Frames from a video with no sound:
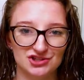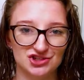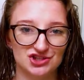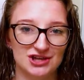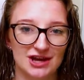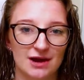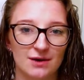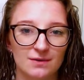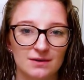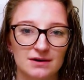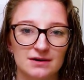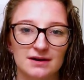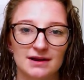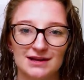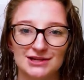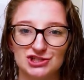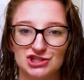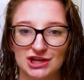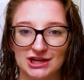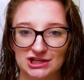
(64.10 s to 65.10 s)
I just showered,
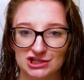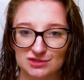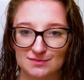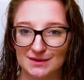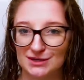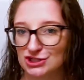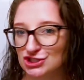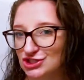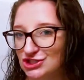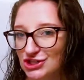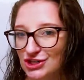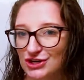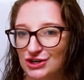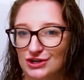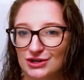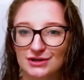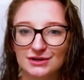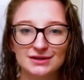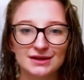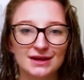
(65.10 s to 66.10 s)
I changed my
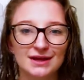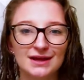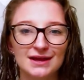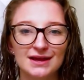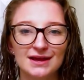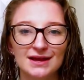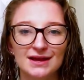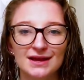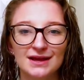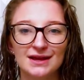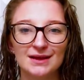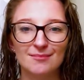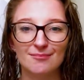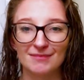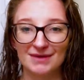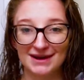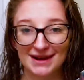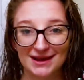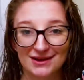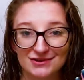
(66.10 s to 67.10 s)
shirt,
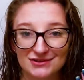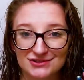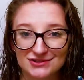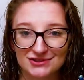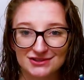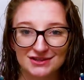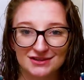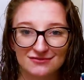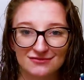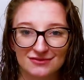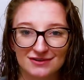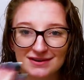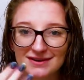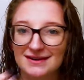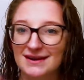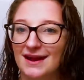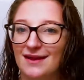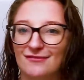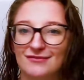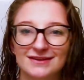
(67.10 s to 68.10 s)
my nails are
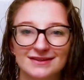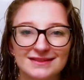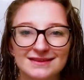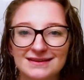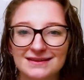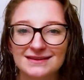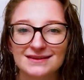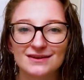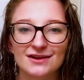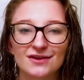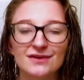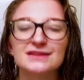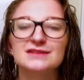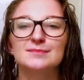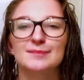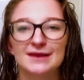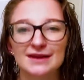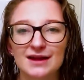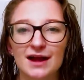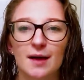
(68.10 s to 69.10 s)
different, everything, you know, it's
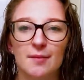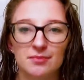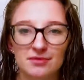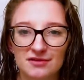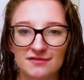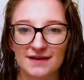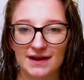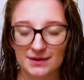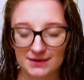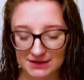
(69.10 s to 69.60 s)
been a couple of